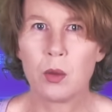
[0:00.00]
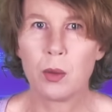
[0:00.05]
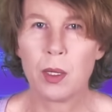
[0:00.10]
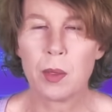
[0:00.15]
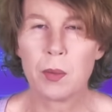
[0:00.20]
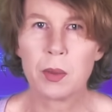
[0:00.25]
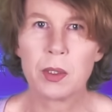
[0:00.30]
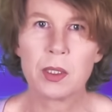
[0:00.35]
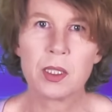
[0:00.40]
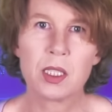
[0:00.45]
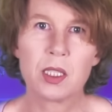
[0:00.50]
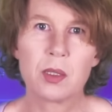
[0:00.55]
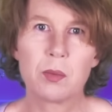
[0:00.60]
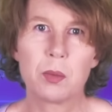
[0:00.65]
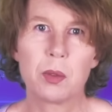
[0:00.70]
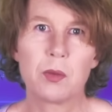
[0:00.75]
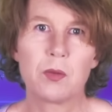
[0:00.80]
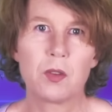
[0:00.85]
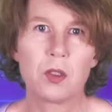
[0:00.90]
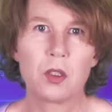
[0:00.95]
weapons
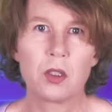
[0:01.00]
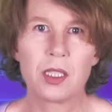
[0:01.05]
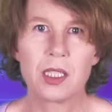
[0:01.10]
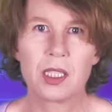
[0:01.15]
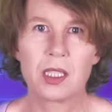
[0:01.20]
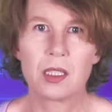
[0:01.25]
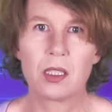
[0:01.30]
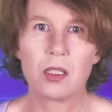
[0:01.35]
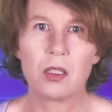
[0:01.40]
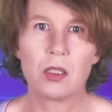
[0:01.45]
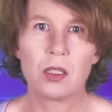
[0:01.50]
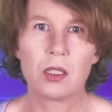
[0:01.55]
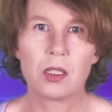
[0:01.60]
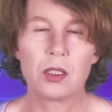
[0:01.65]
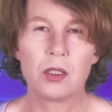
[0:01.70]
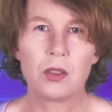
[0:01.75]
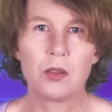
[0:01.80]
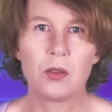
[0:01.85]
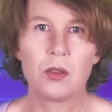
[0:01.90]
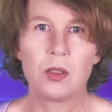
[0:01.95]
before it's learned
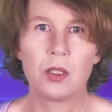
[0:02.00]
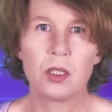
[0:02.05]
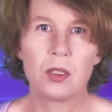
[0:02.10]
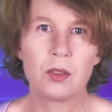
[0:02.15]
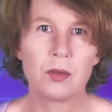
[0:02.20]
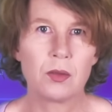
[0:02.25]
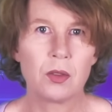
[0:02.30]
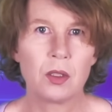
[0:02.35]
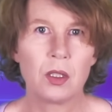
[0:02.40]
to not,